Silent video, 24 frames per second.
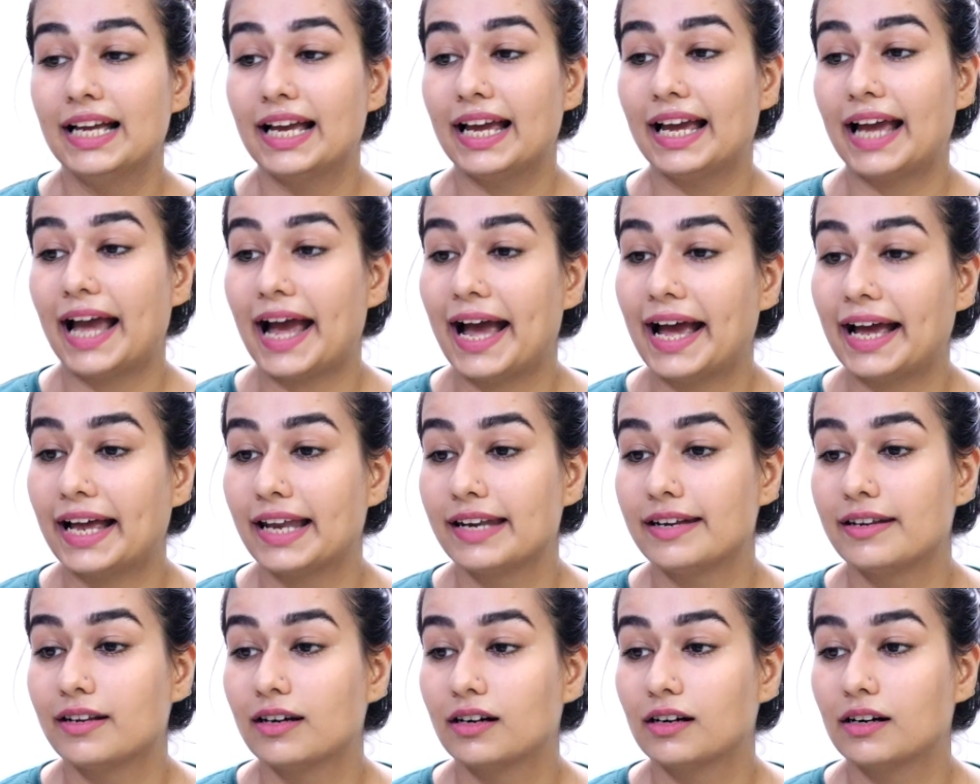
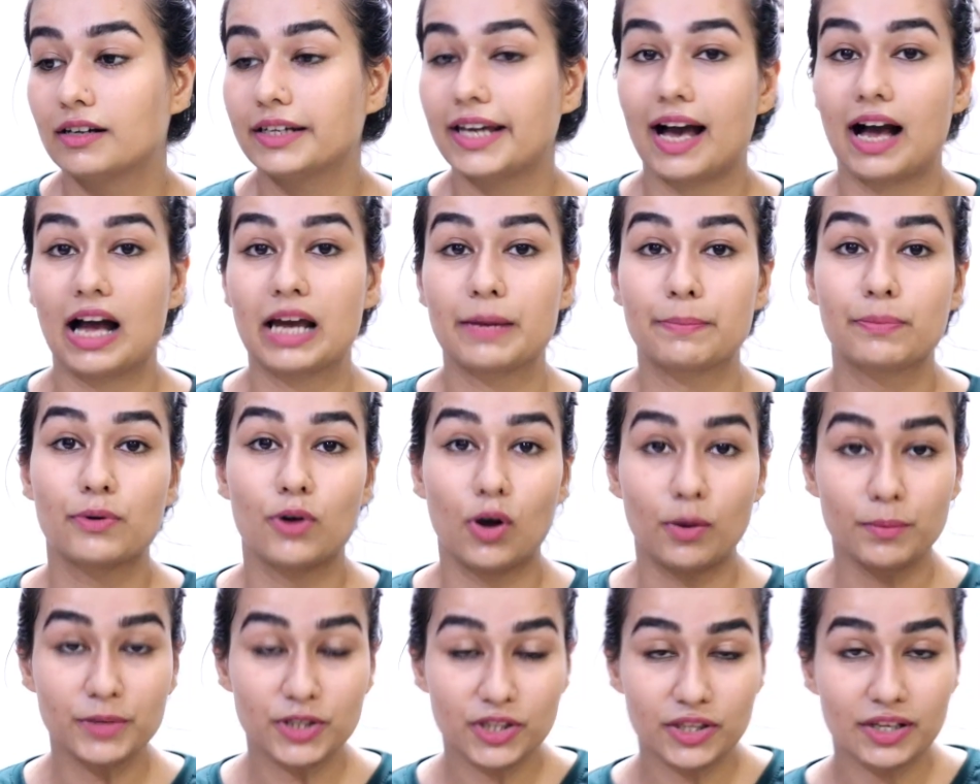And yeah, I
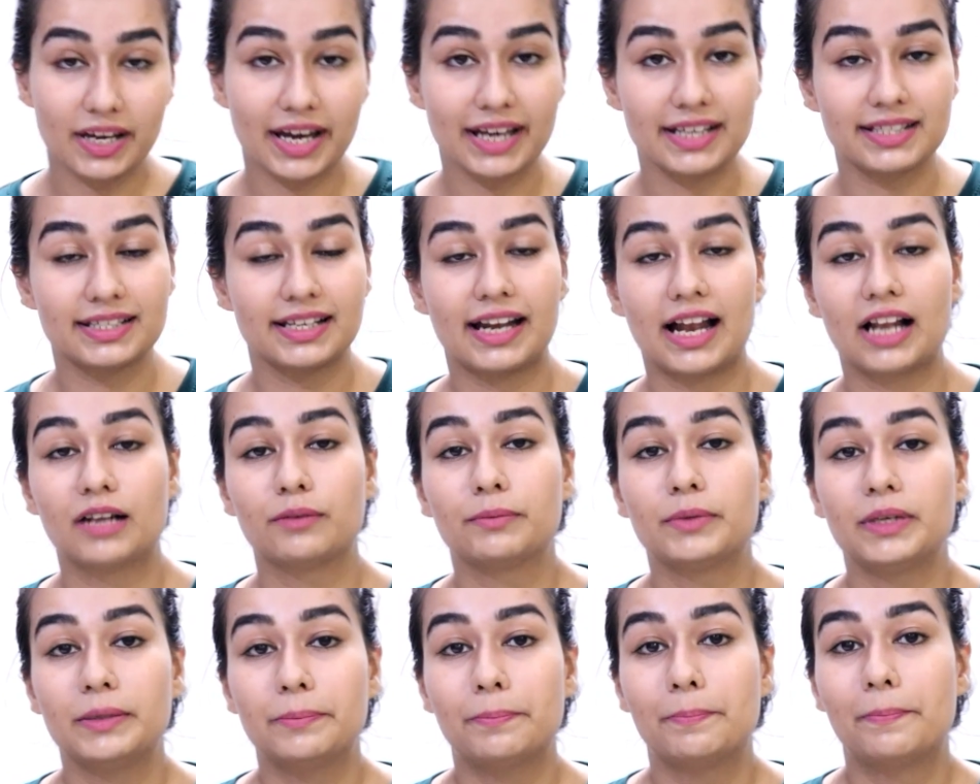promise you guys that I'll
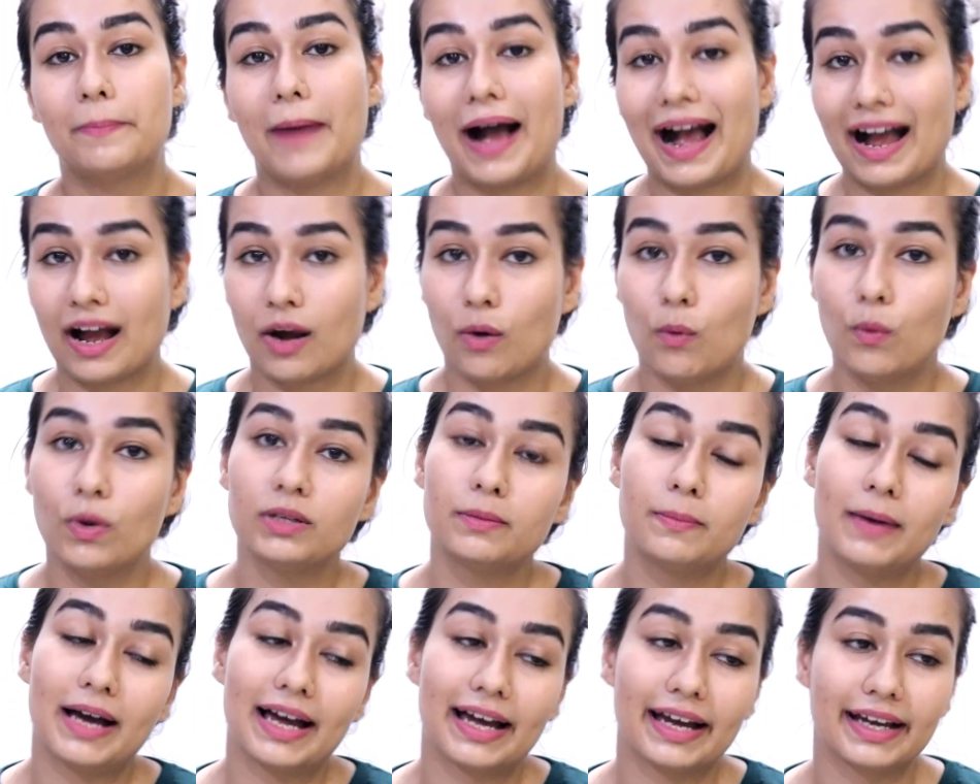be back with
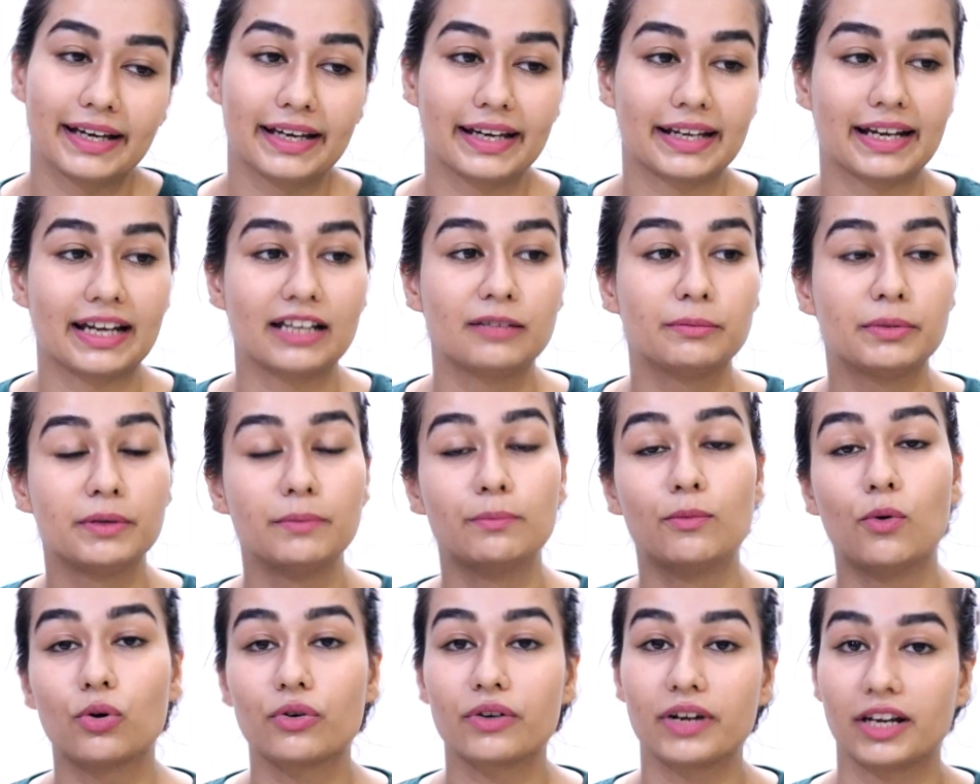a bang, and I'll be
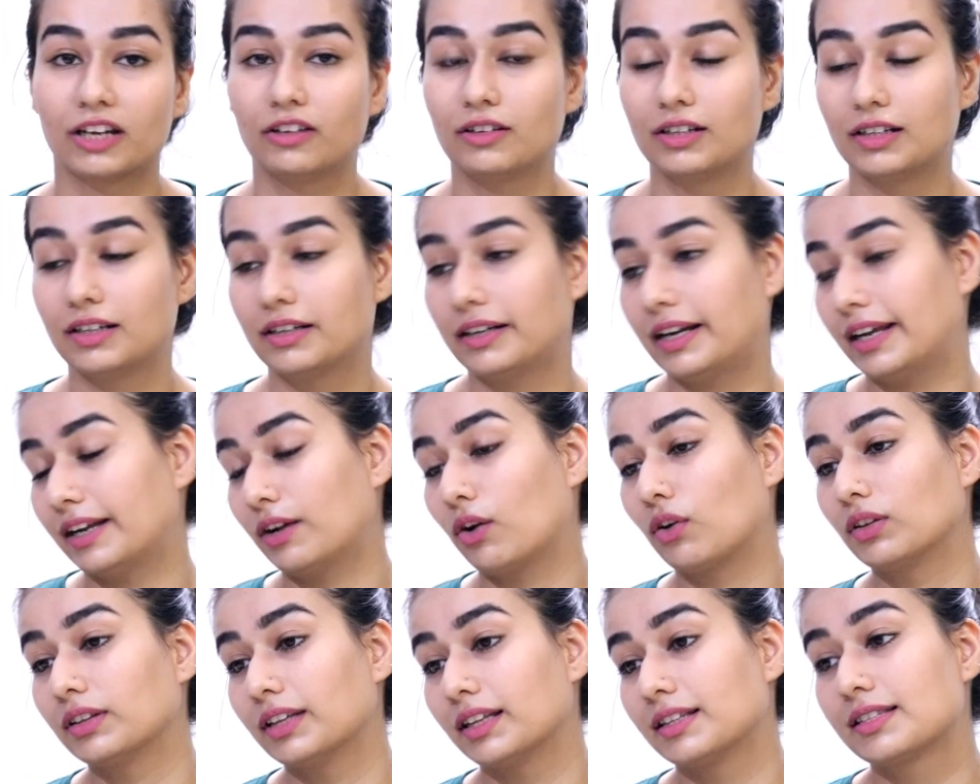more regular and
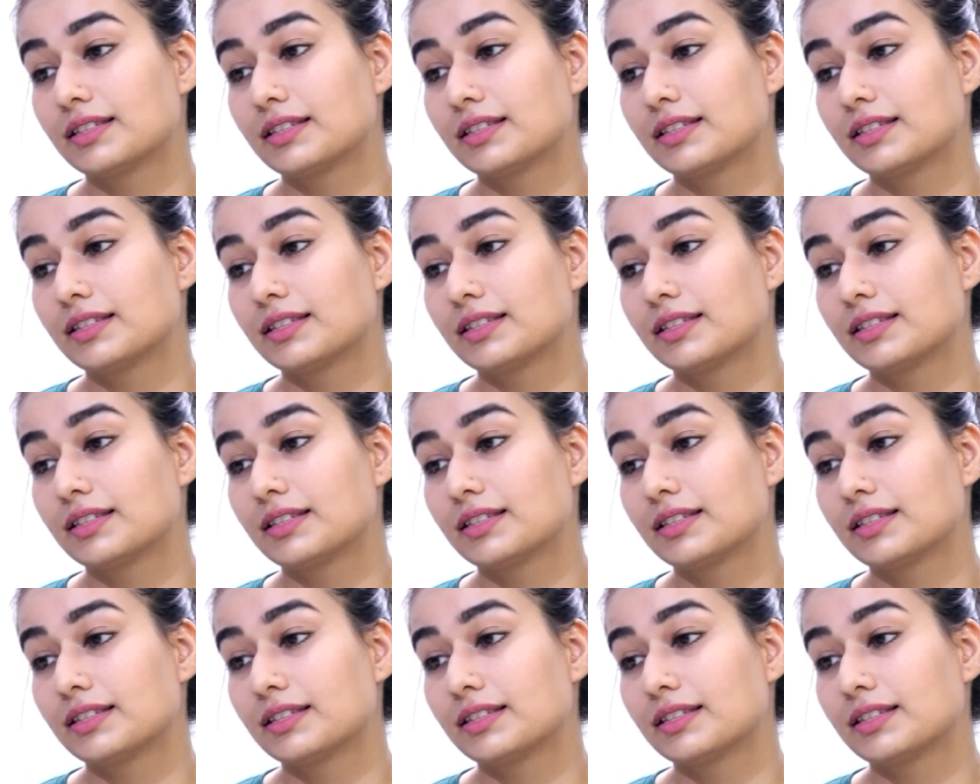all that